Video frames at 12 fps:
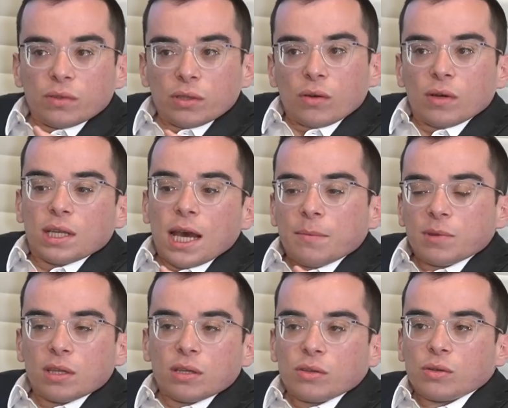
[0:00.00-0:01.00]

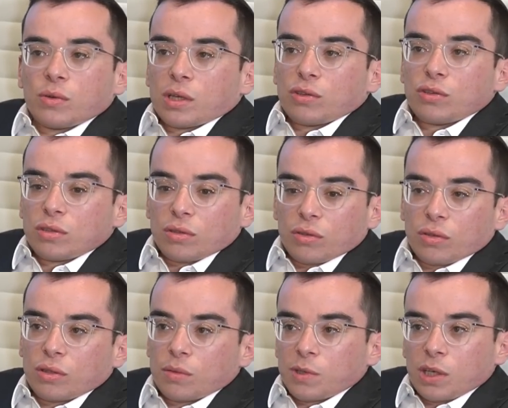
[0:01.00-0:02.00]
adapted into it and just
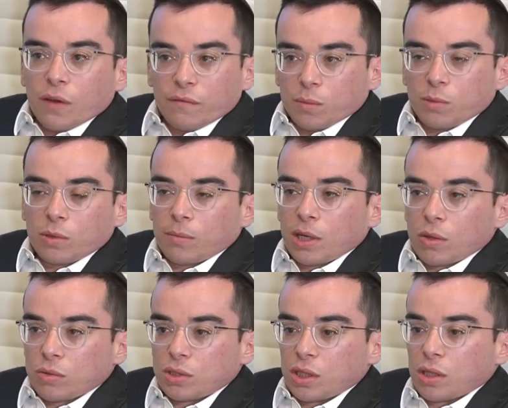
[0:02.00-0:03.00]
learned to be comfortable in my
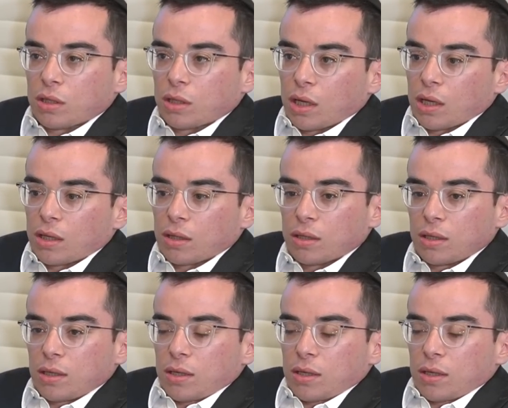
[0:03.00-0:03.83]
own skin, and